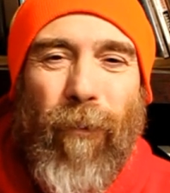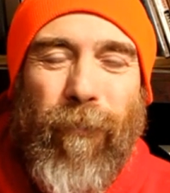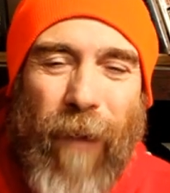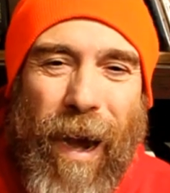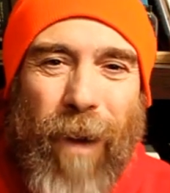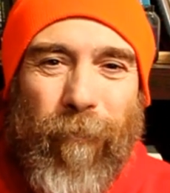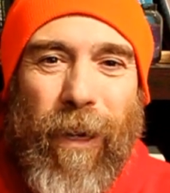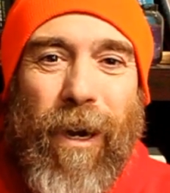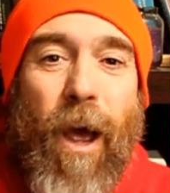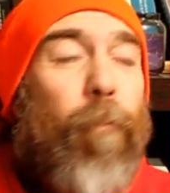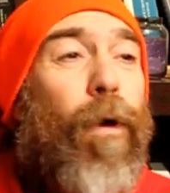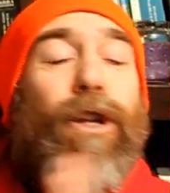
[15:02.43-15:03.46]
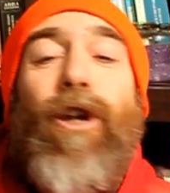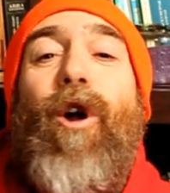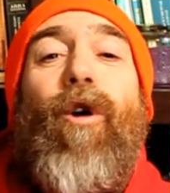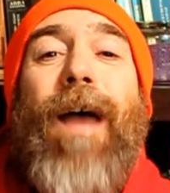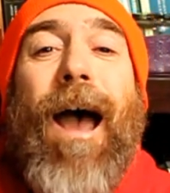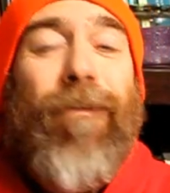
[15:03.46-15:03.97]
family. But you
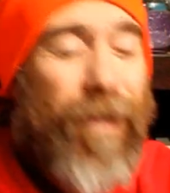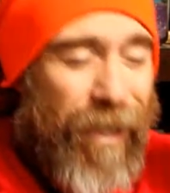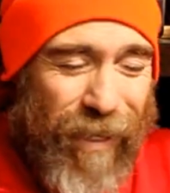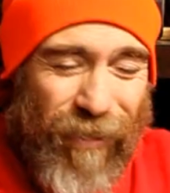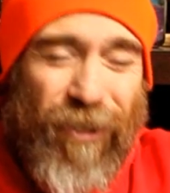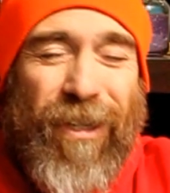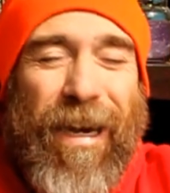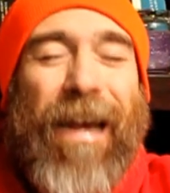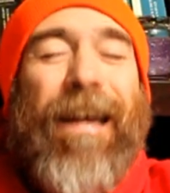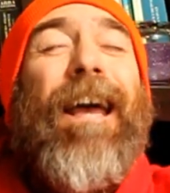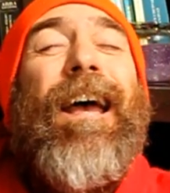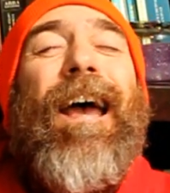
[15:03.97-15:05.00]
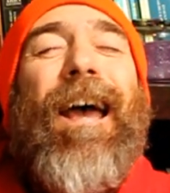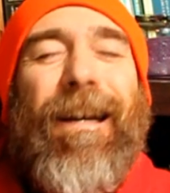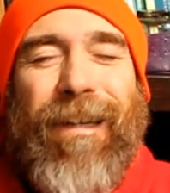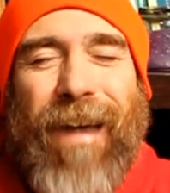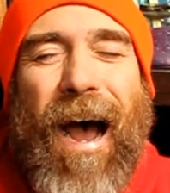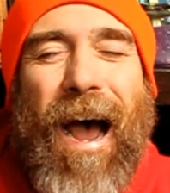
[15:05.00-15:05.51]
don't have to get sick
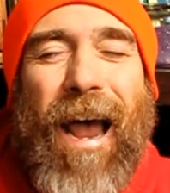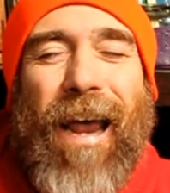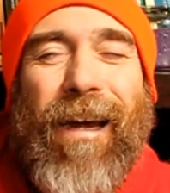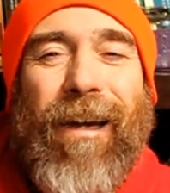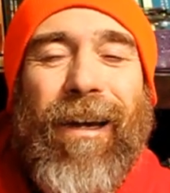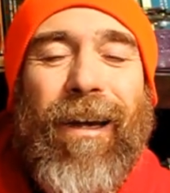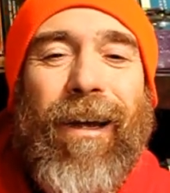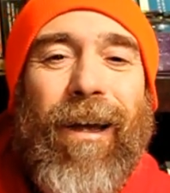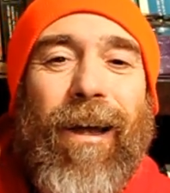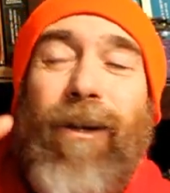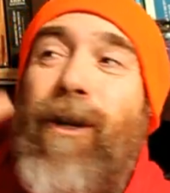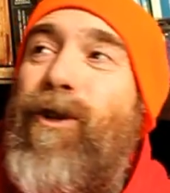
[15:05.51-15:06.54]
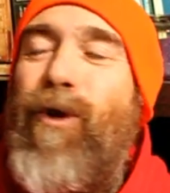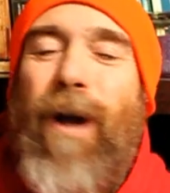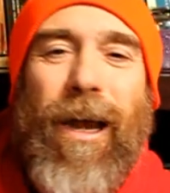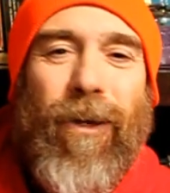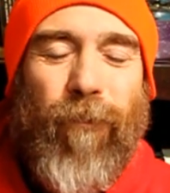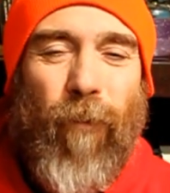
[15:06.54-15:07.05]
and die to
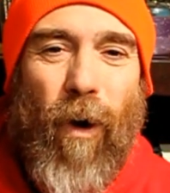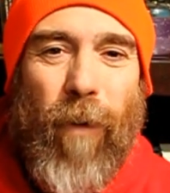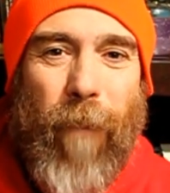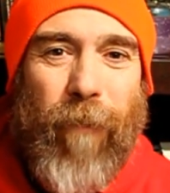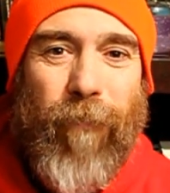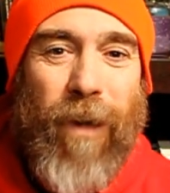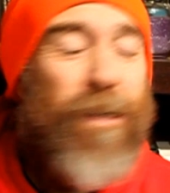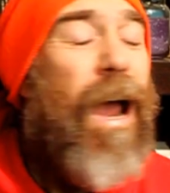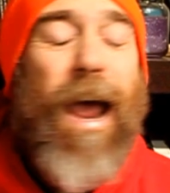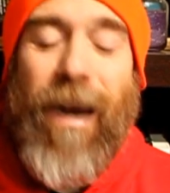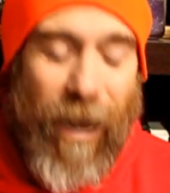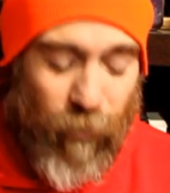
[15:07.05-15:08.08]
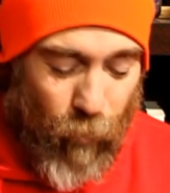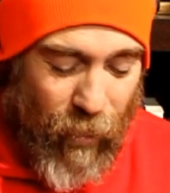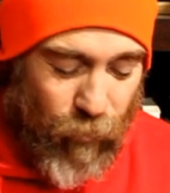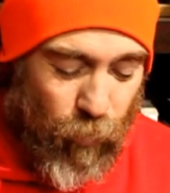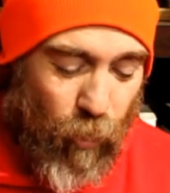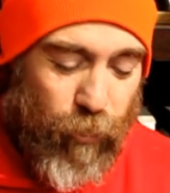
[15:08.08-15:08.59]
transform, my friends. And that's what
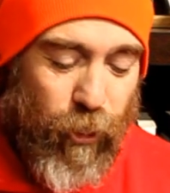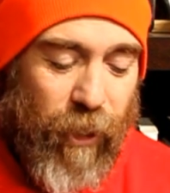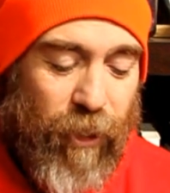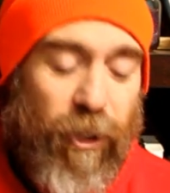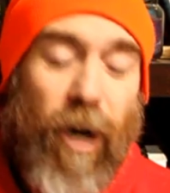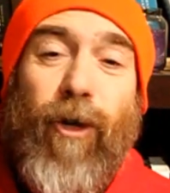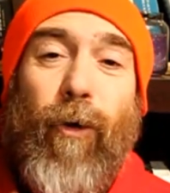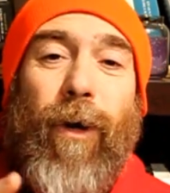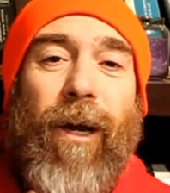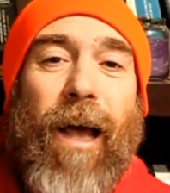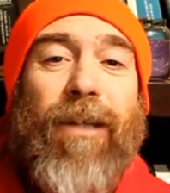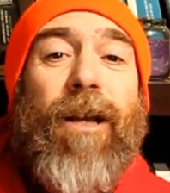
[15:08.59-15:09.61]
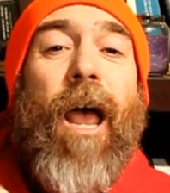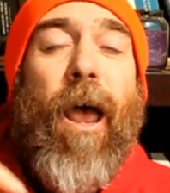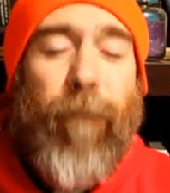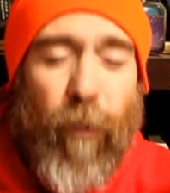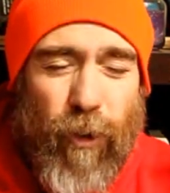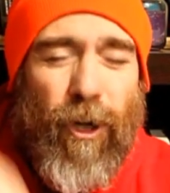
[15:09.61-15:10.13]
I told you. You're going to start to realize
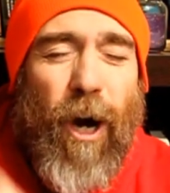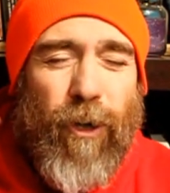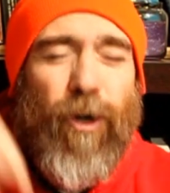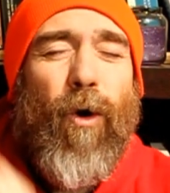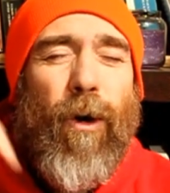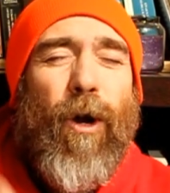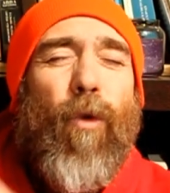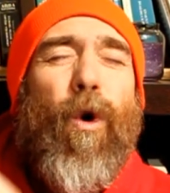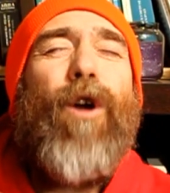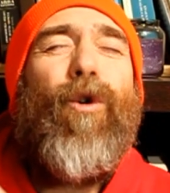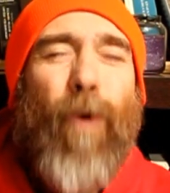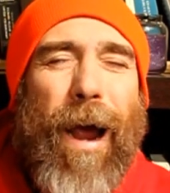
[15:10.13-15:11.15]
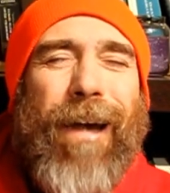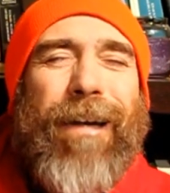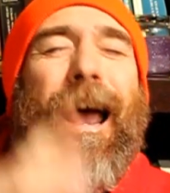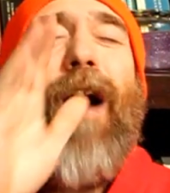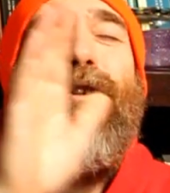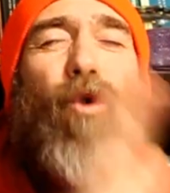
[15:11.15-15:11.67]
if you'll start doing the work right
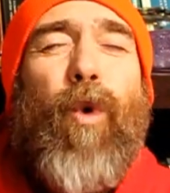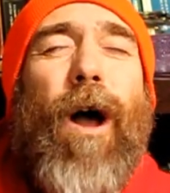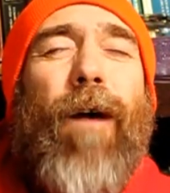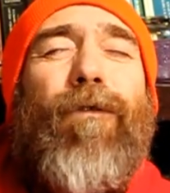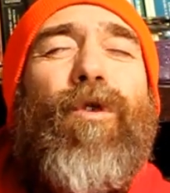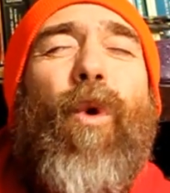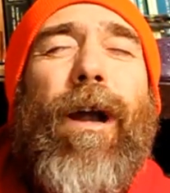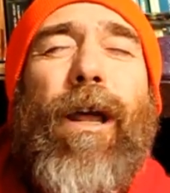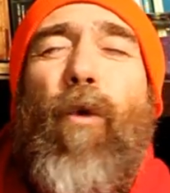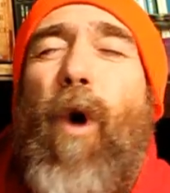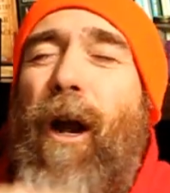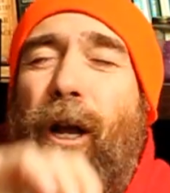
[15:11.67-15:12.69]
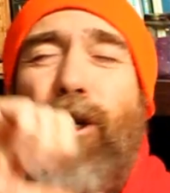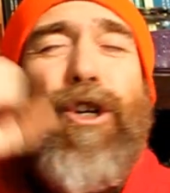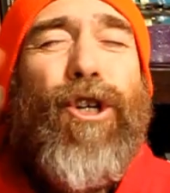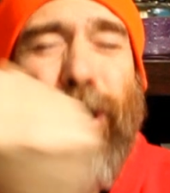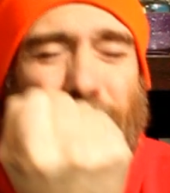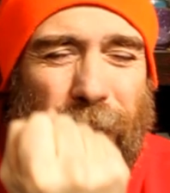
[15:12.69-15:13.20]
now, 1221, a
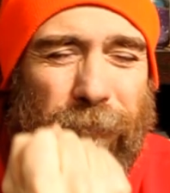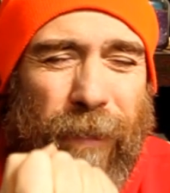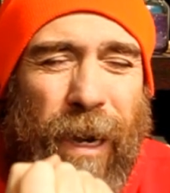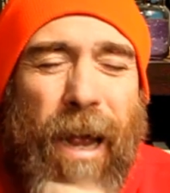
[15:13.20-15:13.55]
shift